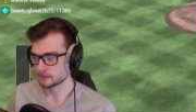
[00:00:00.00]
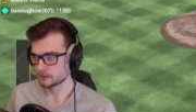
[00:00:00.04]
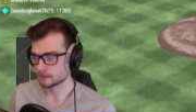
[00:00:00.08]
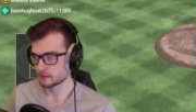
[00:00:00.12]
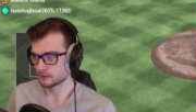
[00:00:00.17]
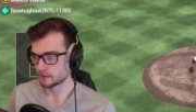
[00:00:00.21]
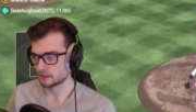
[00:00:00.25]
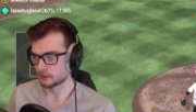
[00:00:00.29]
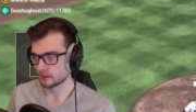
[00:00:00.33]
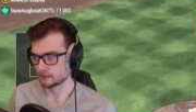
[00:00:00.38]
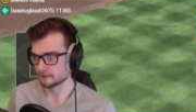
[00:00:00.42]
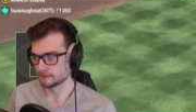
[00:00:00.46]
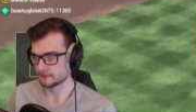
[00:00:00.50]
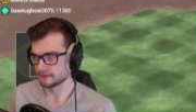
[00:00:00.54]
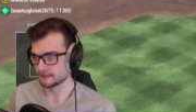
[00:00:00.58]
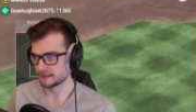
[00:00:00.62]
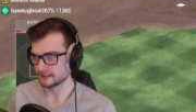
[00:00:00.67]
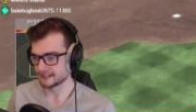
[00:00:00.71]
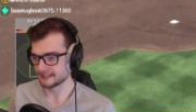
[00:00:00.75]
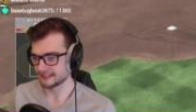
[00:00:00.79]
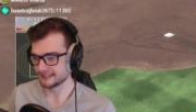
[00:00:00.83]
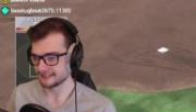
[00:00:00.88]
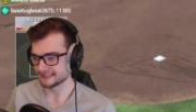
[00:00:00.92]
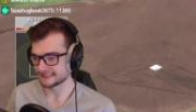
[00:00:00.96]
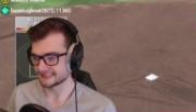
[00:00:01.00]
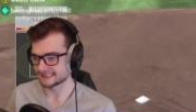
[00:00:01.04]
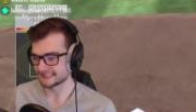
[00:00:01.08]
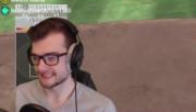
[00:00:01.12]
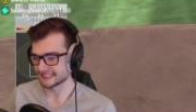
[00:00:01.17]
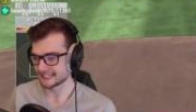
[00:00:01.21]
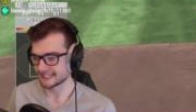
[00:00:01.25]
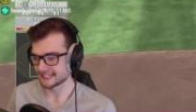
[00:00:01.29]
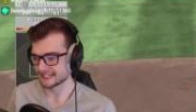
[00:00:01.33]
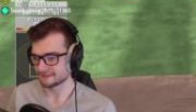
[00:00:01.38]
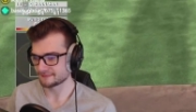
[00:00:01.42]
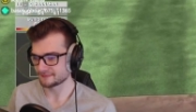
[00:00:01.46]
Oh, nice
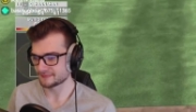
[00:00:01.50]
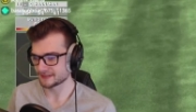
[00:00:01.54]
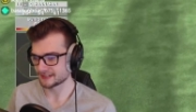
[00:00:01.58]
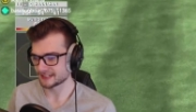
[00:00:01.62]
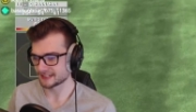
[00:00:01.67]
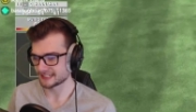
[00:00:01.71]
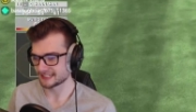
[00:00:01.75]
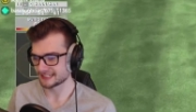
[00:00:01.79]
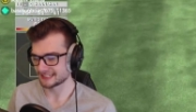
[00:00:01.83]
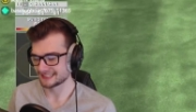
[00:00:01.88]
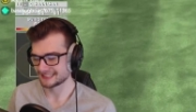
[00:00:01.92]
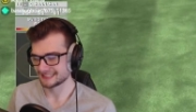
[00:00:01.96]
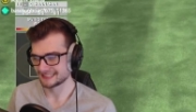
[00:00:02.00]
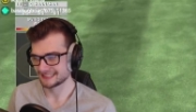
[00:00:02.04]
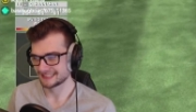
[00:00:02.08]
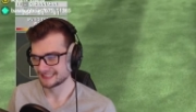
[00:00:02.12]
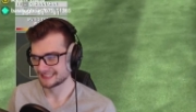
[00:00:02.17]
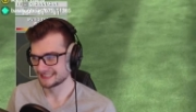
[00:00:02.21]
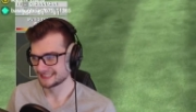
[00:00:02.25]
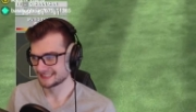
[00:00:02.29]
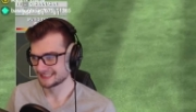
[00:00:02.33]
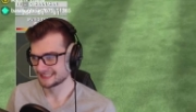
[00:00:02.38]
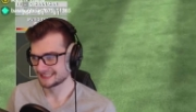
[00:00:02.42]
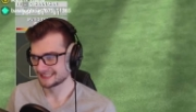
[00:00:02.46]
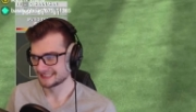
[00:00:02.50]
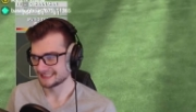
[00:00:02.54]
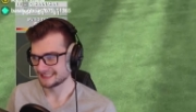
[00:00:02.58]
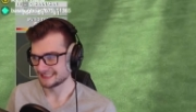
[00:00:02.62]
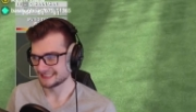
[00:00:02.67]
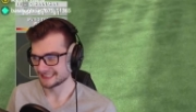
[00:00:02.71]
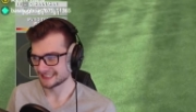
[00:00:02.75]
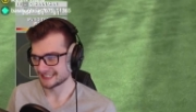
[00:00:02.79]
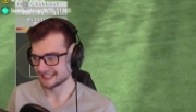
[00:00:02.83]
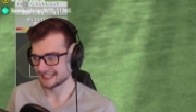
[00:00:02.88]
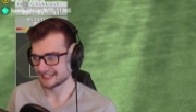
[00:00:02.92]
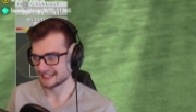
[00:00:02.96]
hit, but
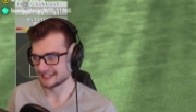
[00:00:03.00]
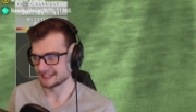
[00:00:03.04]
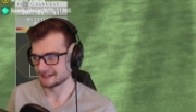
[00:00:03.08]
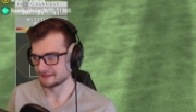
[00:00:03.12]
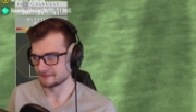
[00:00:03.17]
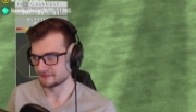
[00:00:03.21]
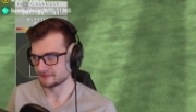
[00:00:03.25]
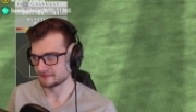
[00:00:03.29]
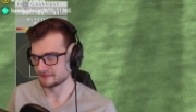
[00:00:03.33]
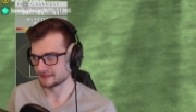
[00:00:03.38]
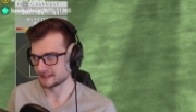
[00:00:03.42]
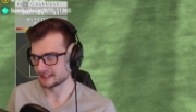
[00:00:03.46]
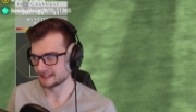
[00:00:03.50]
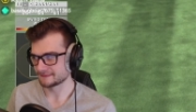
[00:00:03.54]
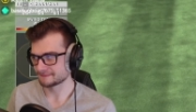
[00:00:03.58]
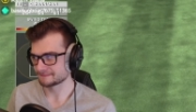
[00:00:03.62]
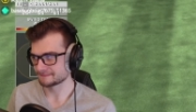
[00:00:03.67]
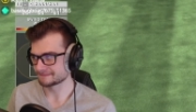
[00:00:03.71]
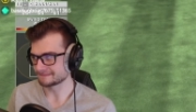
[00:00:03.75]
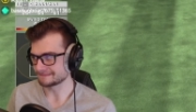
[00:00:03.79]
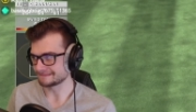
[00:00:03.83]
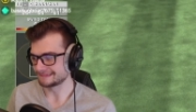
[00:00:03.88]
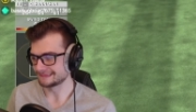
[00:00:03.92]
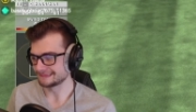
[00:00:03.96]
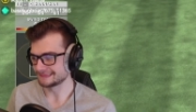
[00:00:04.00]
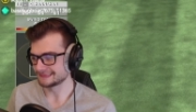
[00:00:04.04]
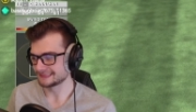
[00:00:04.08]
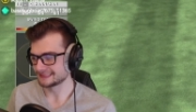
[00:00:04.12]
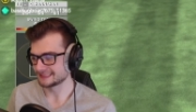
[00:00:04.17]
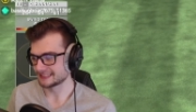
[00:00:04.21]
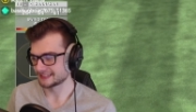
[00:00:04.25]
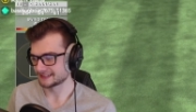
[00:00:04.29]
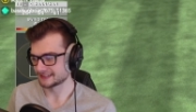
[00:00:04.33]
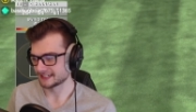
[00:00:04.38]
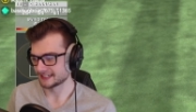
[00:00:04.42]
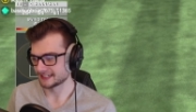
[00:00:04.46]
didn't get enough of it.
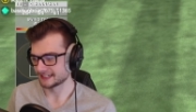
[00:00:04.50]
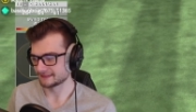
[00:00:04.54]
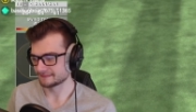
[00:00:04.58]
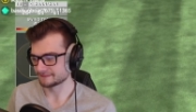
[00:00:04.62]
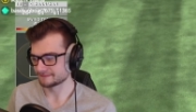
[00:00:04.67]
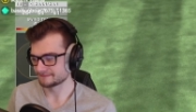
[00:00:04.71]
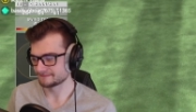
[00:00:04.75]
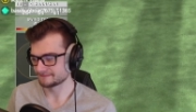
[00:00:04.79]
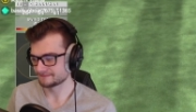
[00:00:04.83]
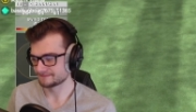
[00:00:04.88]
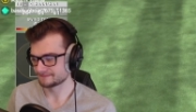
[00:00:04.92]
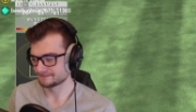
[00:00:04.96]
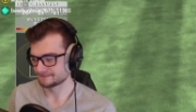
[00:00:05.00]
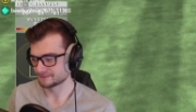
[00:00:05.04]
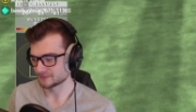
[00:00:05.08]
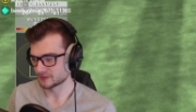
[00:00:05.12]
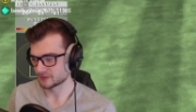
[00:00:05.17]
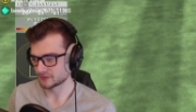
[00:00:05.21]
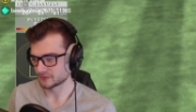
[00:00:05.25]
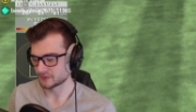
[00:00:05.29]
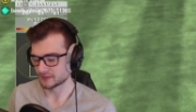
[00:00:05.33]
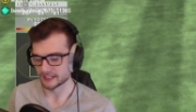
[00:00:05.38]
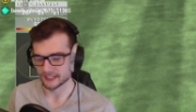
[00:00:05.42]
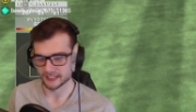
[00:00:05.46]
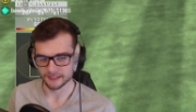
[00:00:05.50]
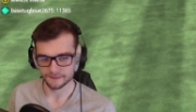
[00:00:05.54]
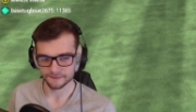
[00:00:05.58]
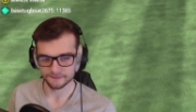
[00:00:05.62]
All right, one away.